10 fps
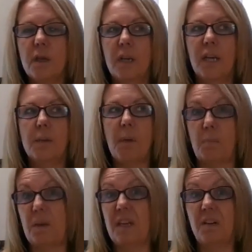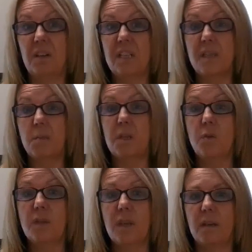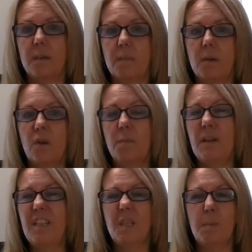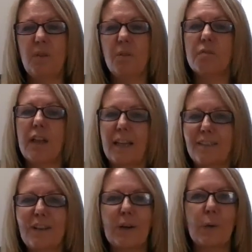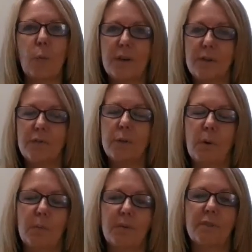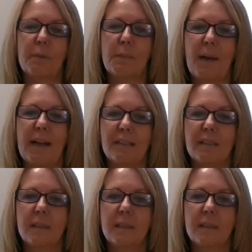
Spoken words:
It might be hearing some music, or it might just be reflecting on a wonderful moment from the past.